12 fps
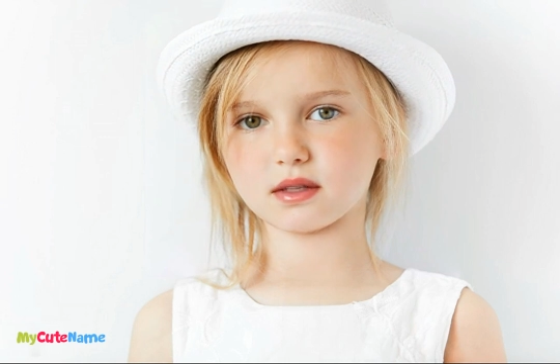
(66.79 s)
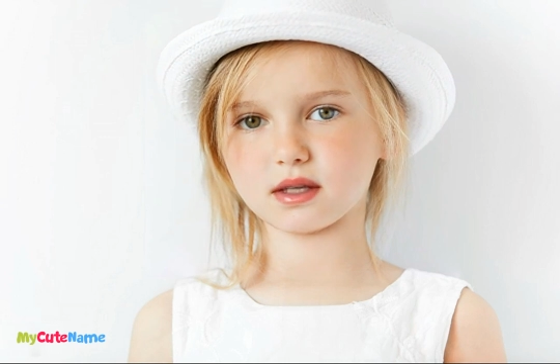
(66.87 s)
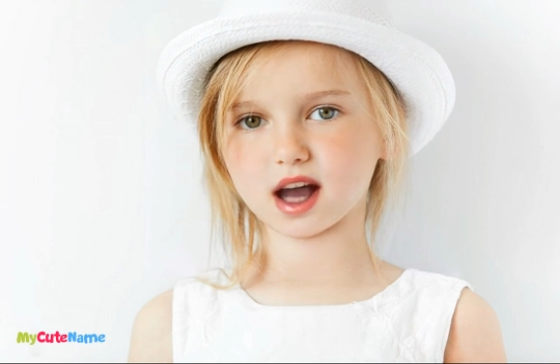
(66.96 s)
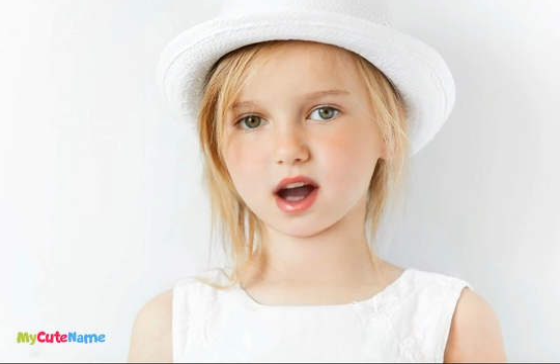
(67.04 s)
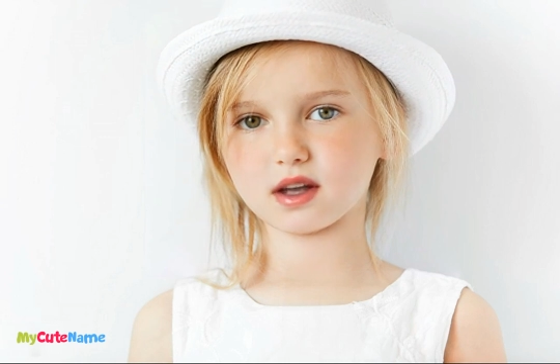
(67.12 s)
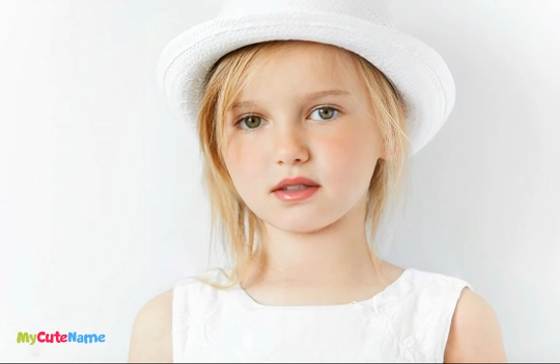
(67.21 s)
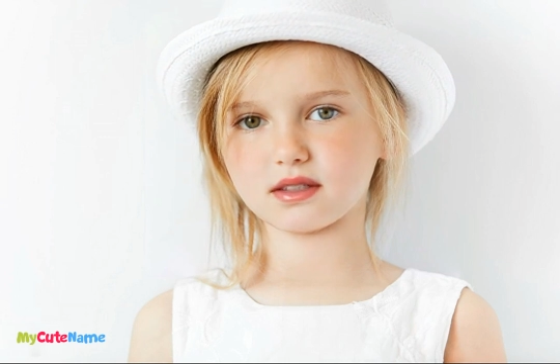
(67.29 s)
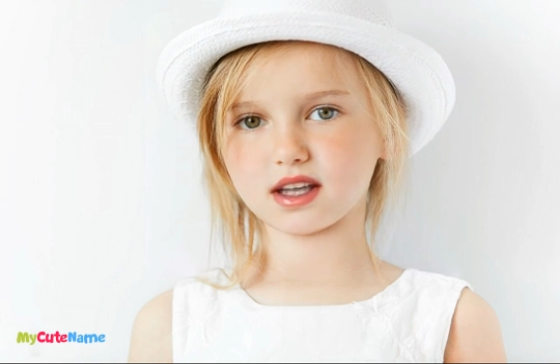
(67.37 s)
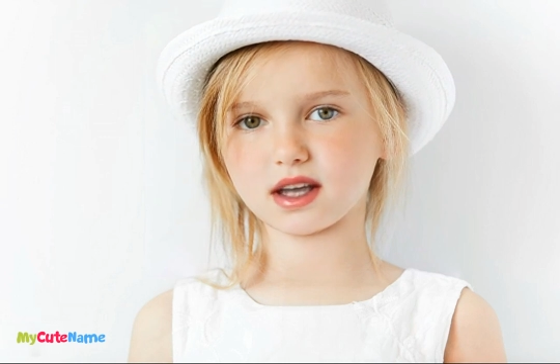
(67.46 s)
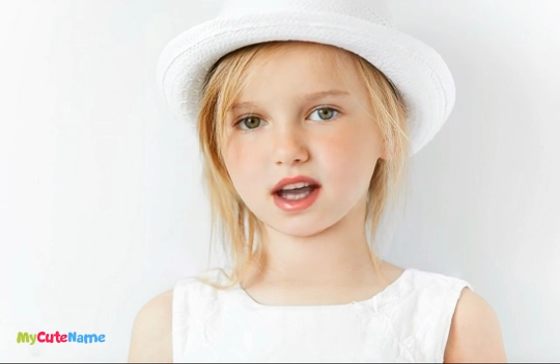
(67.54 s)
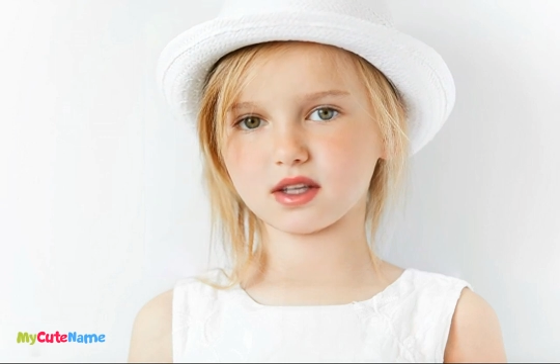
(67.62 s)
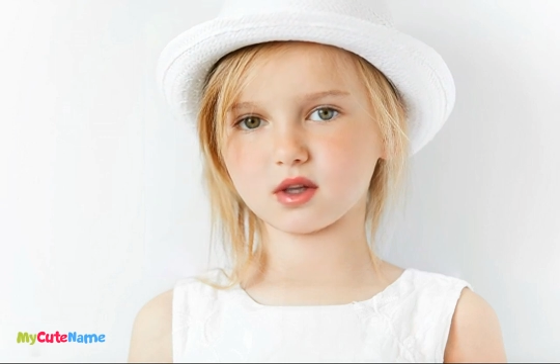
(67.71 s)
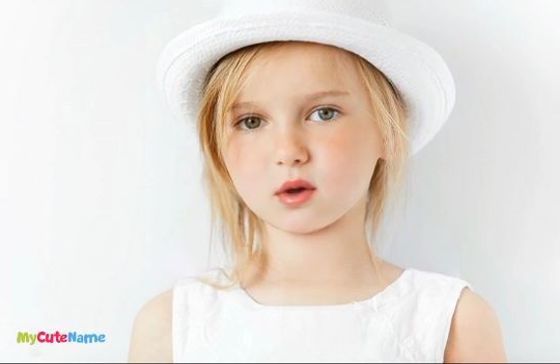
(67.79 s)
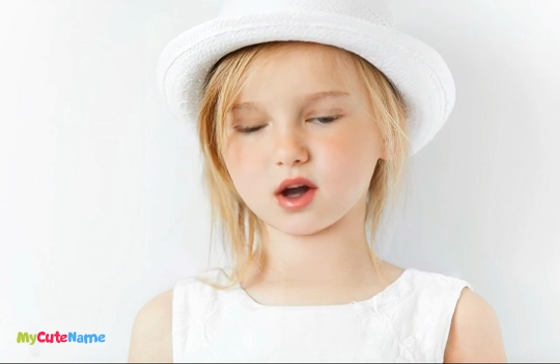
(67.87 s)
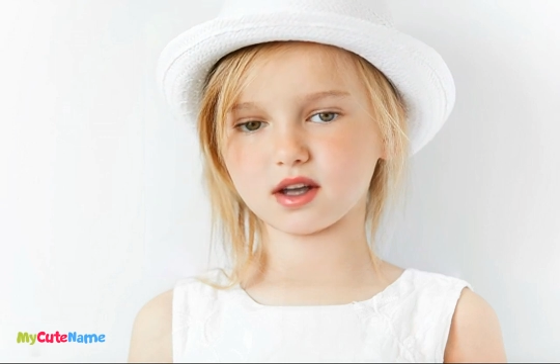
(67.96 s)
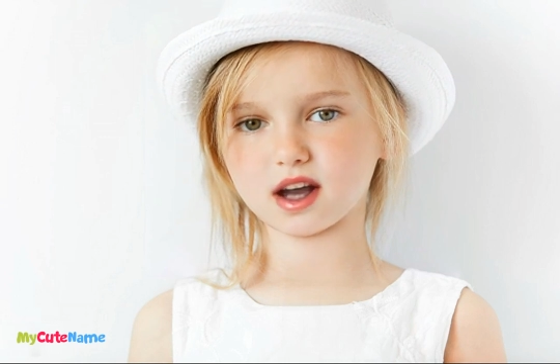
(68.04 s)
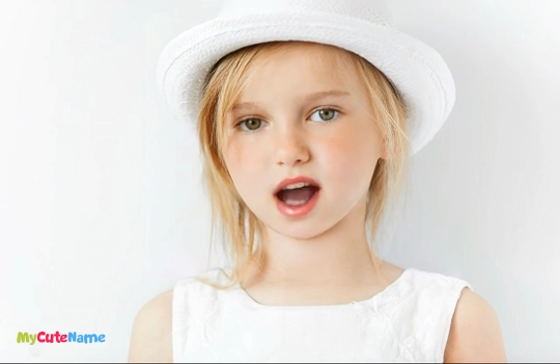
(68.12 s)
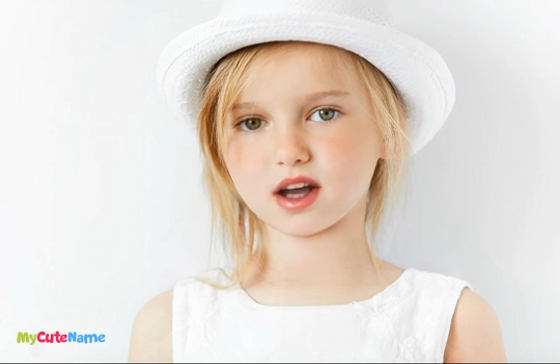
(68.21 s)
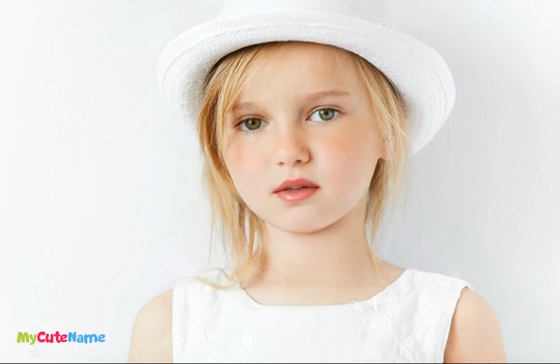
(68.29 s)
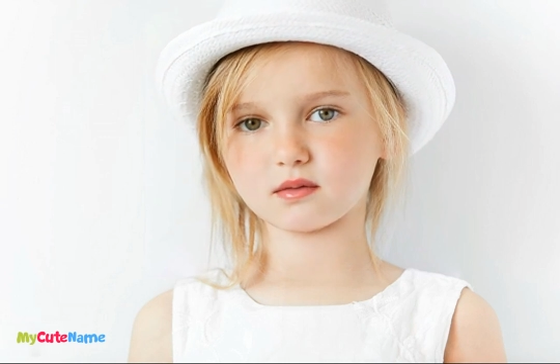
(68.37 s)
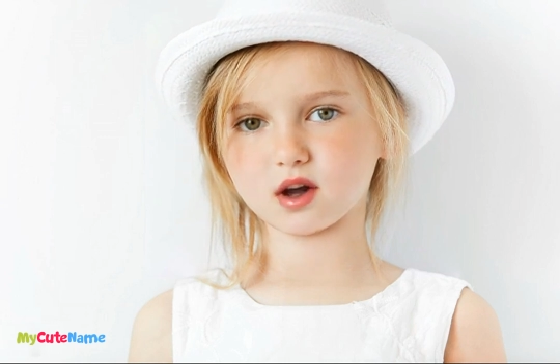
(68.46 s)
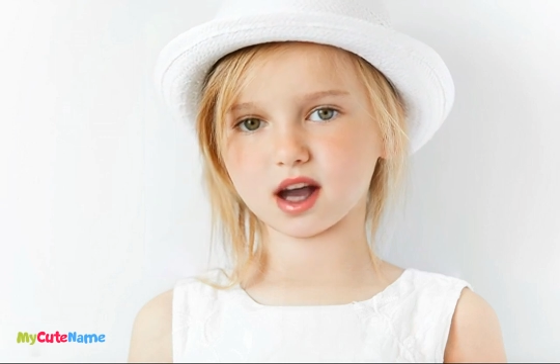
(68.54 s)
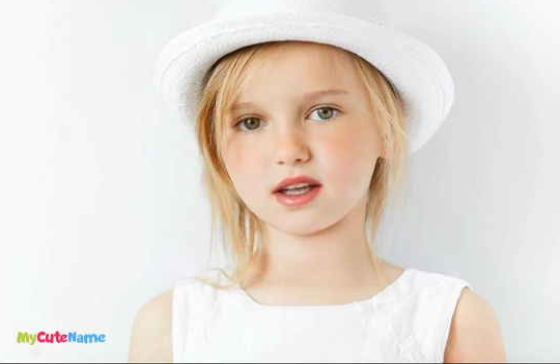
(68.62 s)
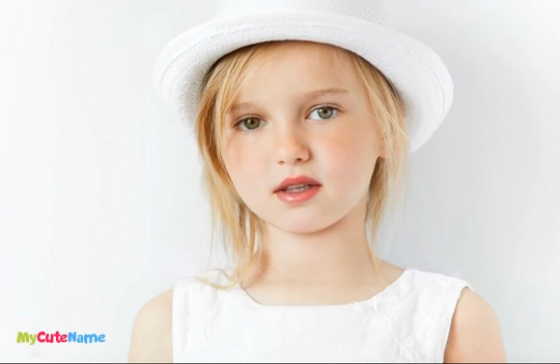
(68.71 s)
They are seen as who are not
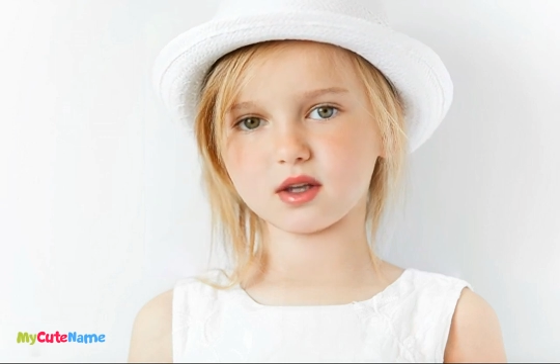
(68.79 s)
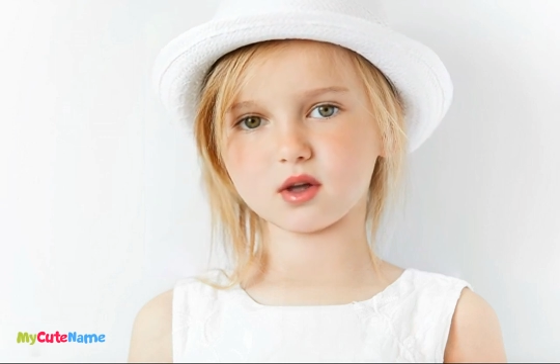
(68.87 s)
afraid